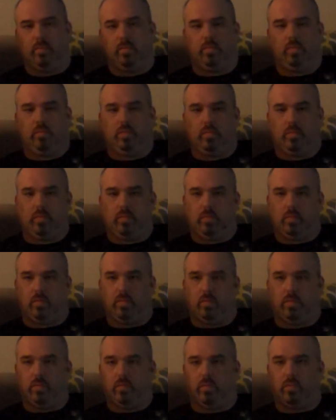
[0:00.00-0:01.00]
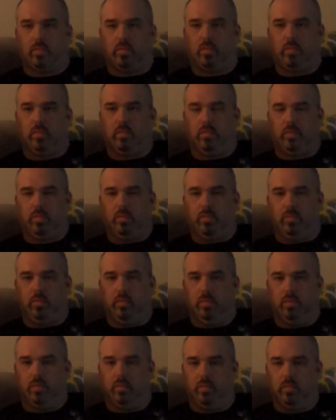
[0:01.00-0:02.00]

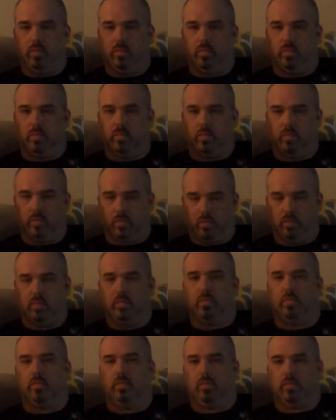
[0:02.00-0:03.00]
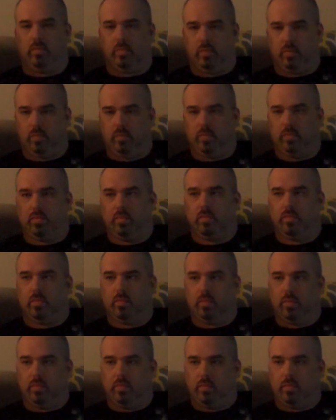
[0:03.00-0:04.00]

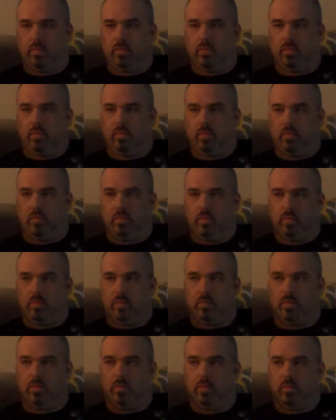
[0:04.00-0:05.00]
No words are spoken by the person on screen.